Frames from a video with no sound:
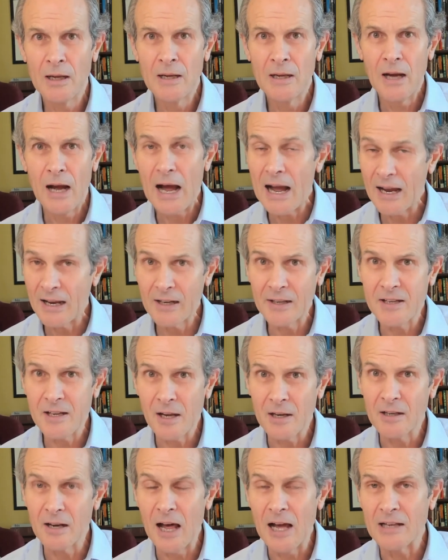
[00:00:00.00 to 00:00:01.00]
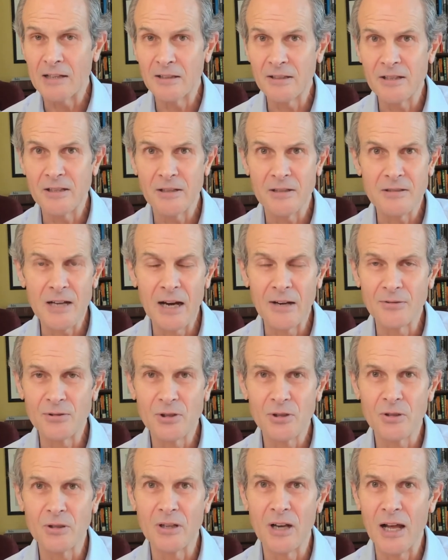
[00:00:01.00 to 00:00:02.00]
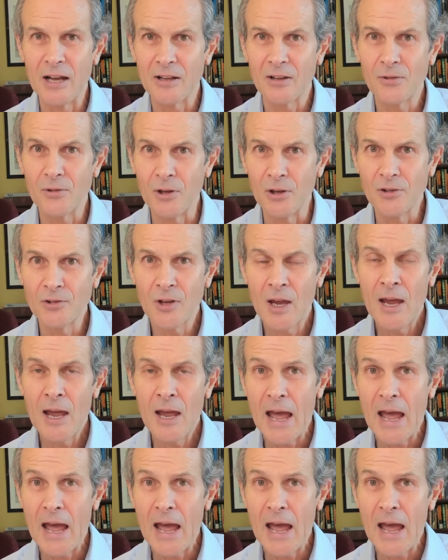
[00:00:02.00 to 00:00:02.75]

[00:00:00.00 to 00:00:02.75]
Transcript: Highly unlikely in a downturn like this.